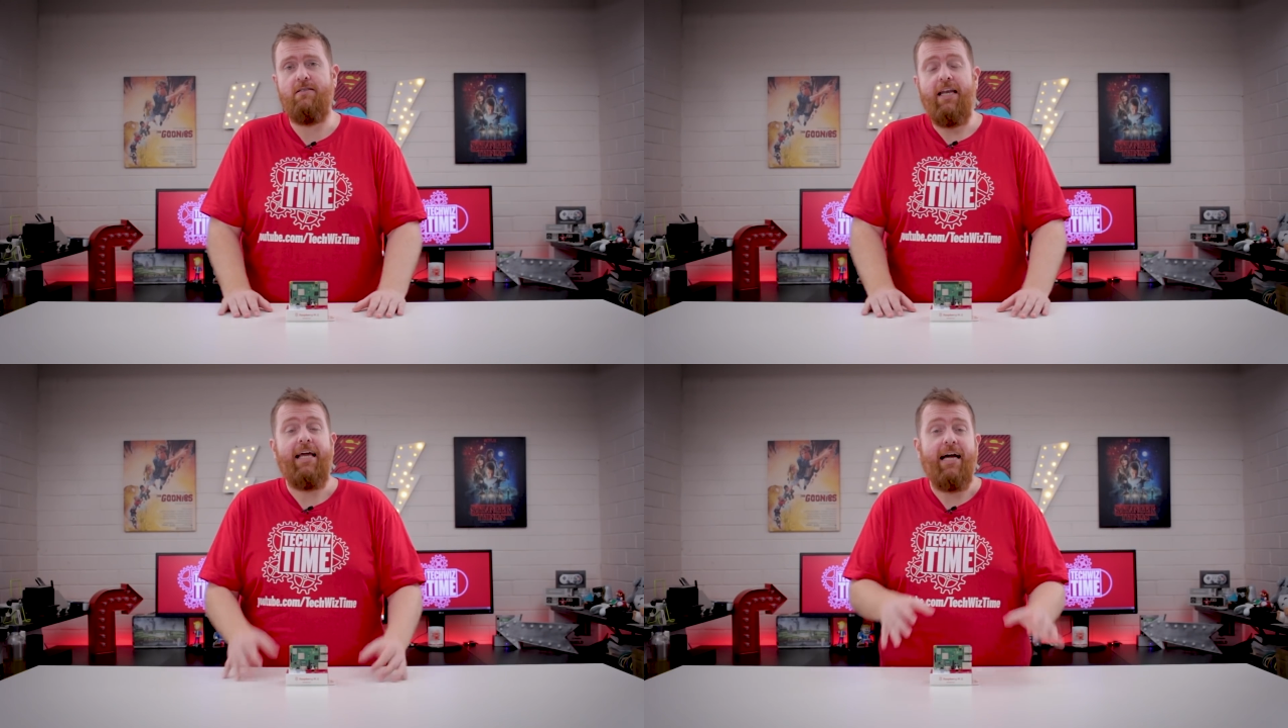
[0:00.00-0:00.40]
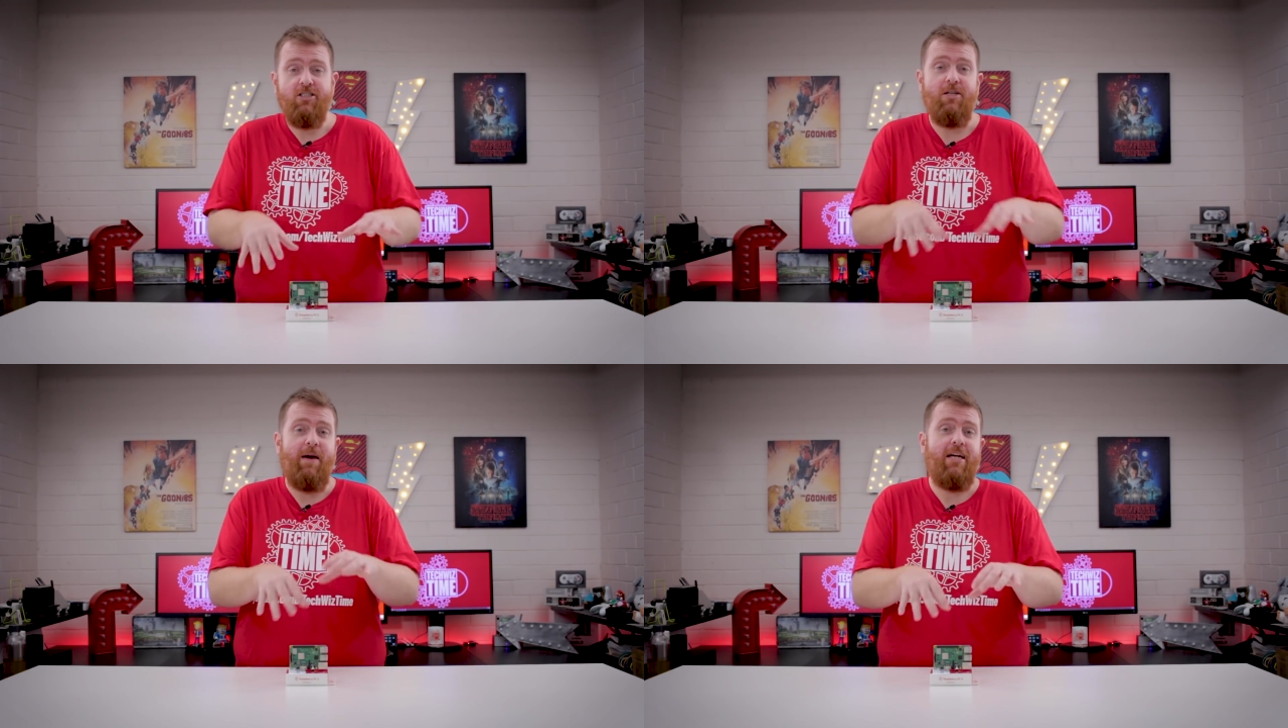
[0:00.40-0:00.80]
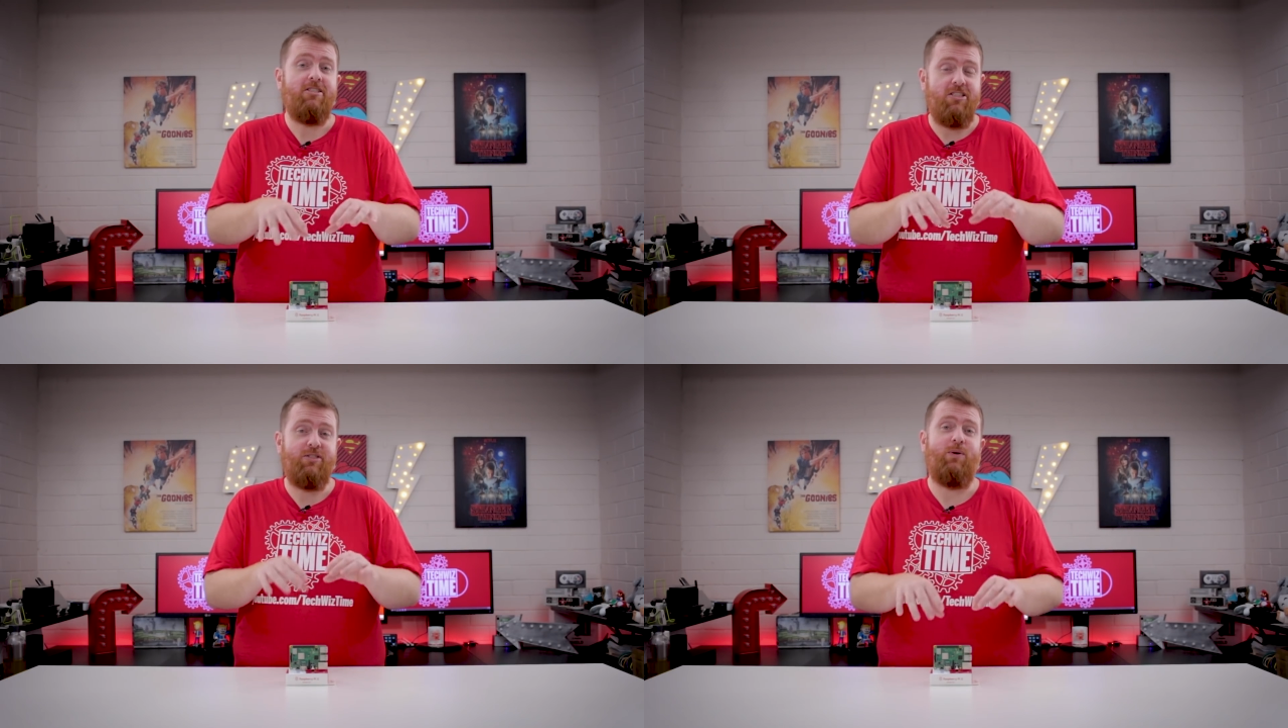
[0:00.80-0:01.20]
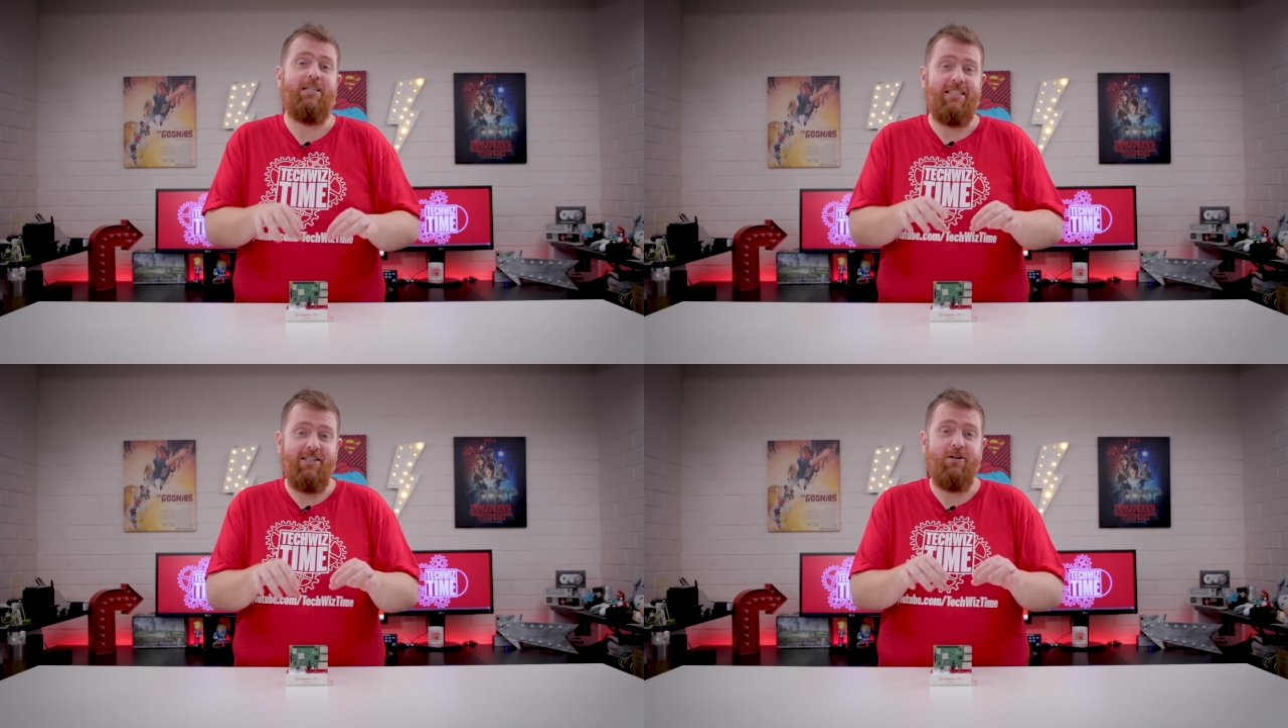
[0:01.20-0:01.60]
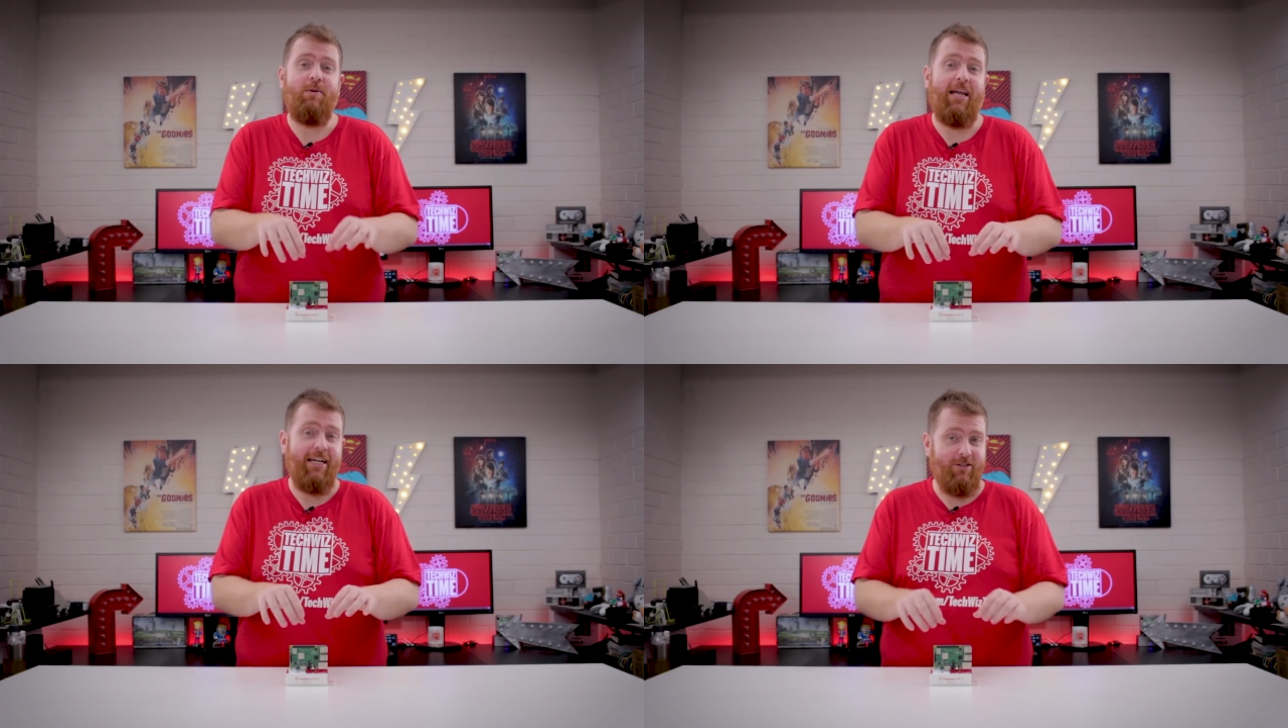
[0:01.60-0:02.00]
And he actually managed to squeeze a little
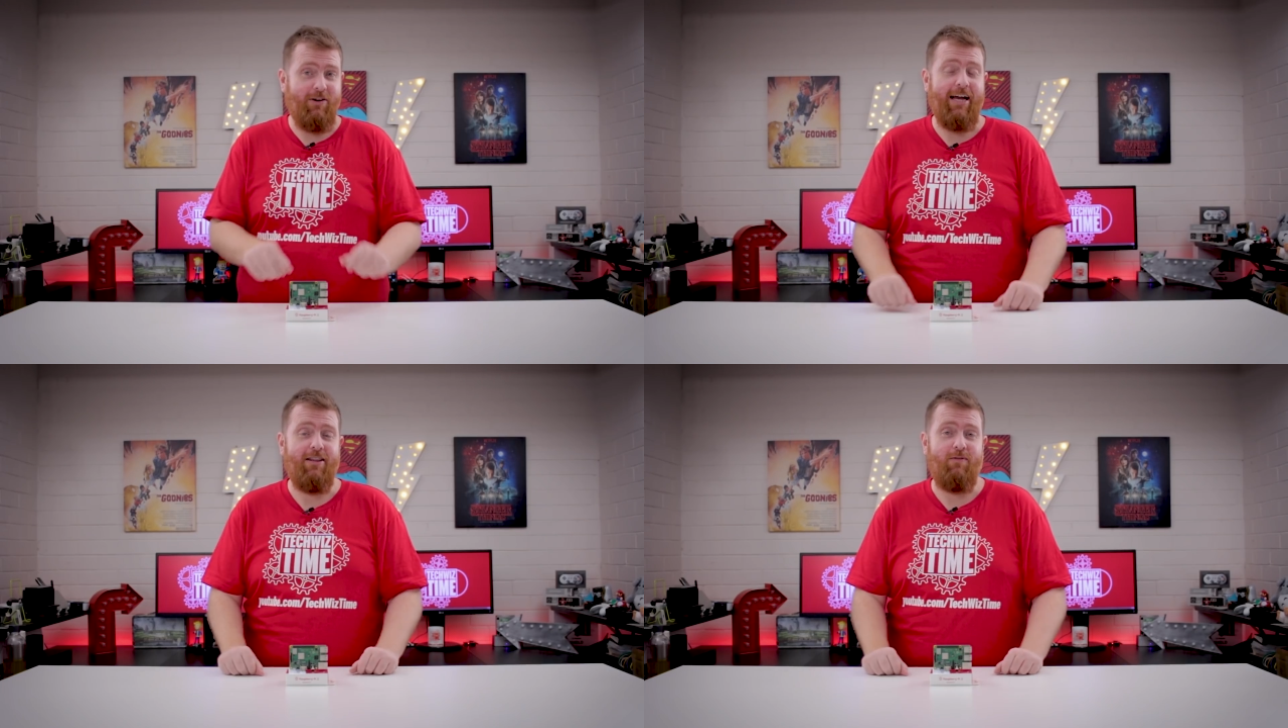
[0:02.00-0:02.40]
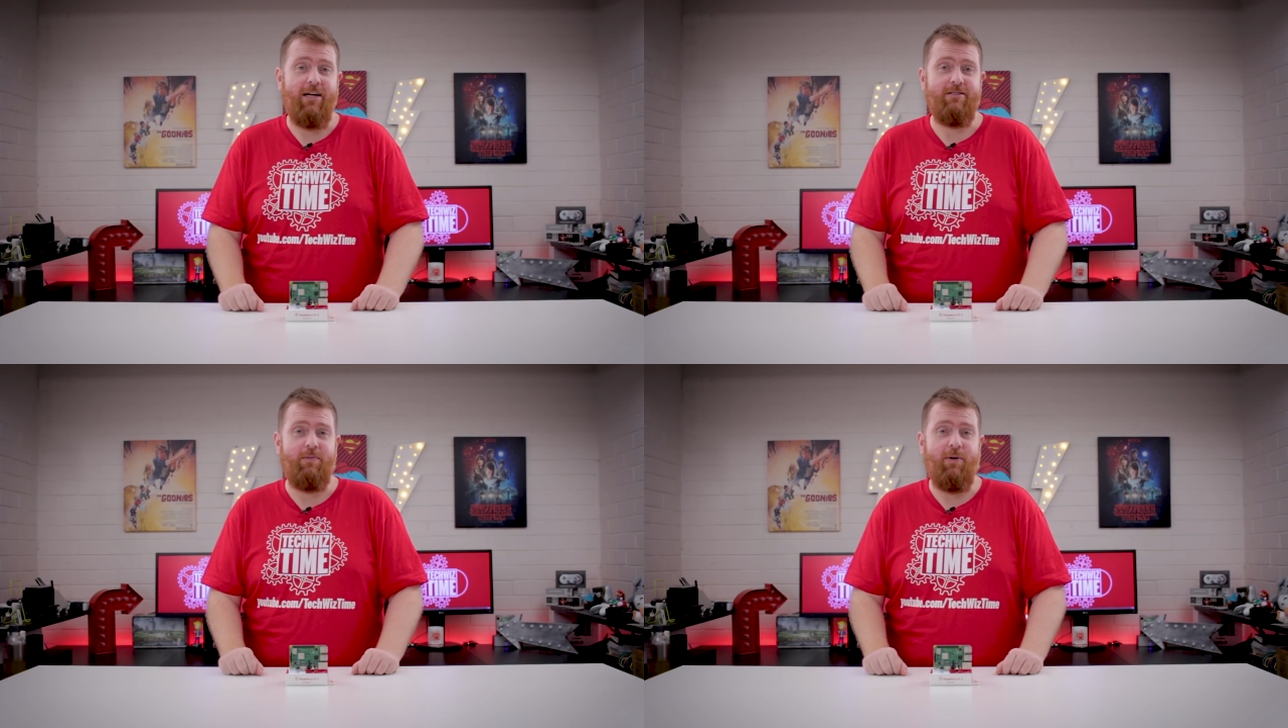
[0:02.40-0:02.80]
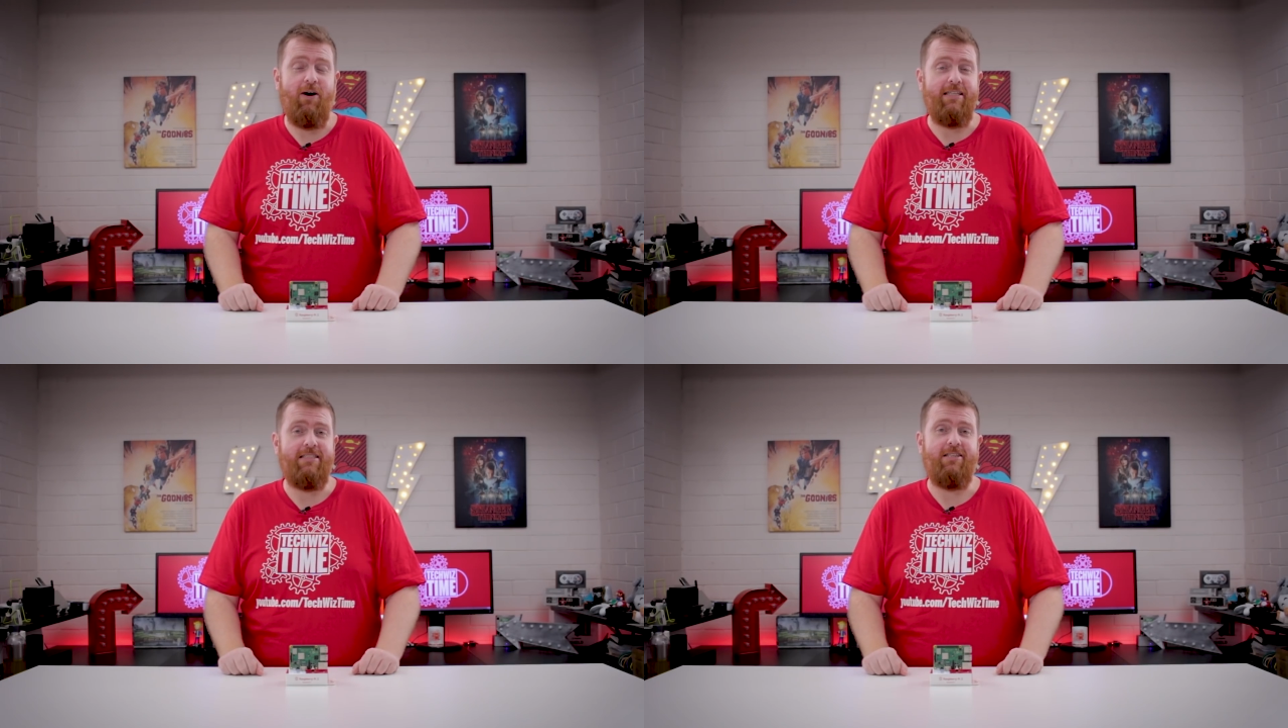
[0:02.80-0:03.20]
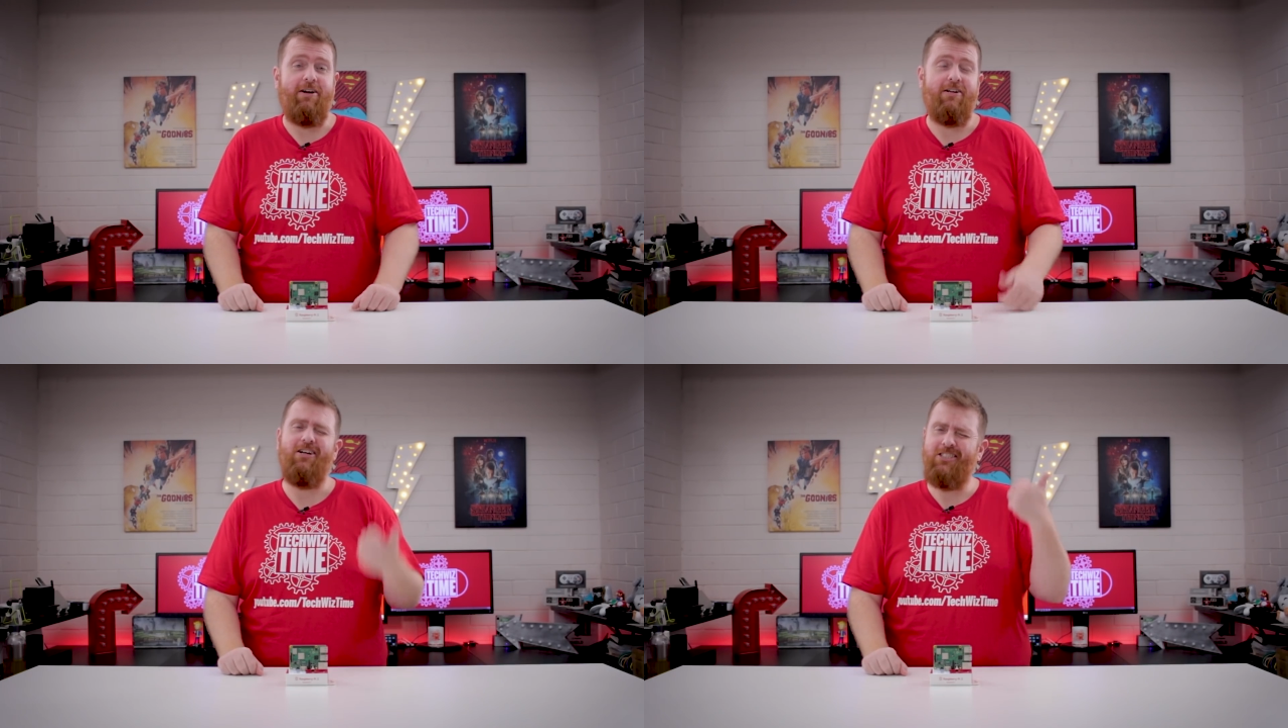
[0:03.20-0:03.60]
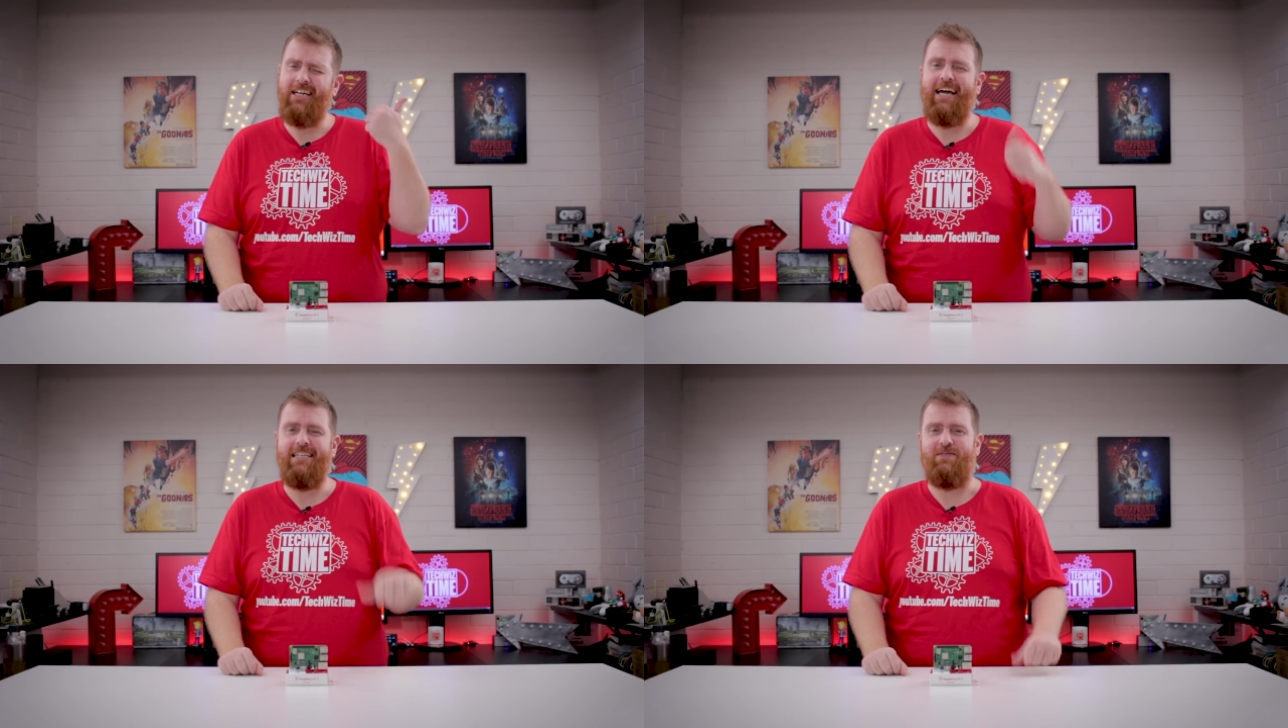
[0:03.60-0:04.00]
bit extra out of the Raspberry Pis, so go
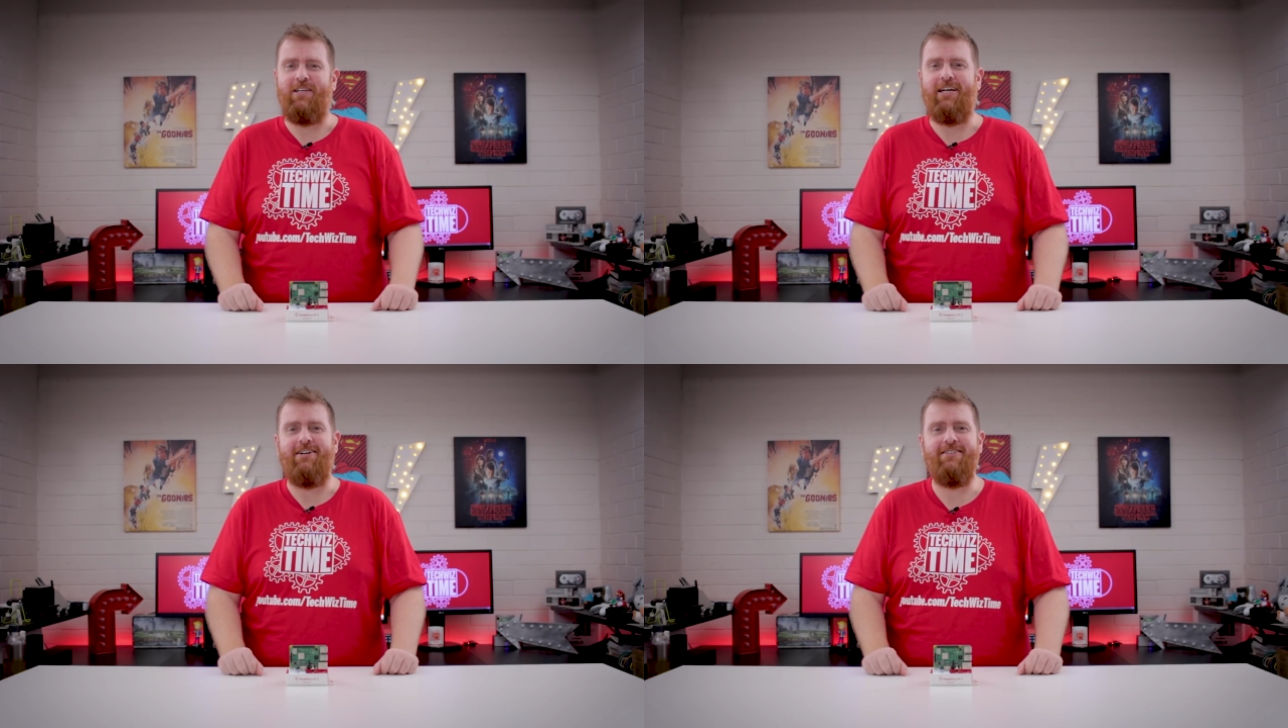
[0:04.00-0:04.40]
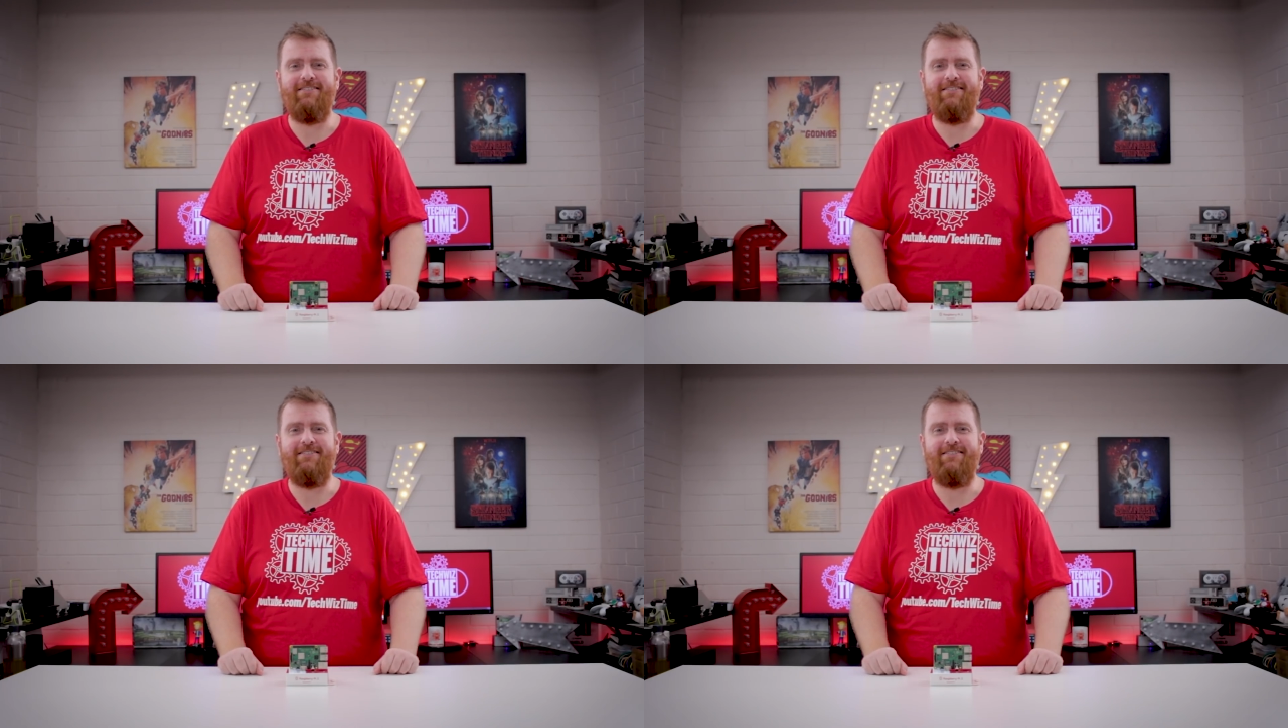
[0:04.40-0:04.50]
check out his video.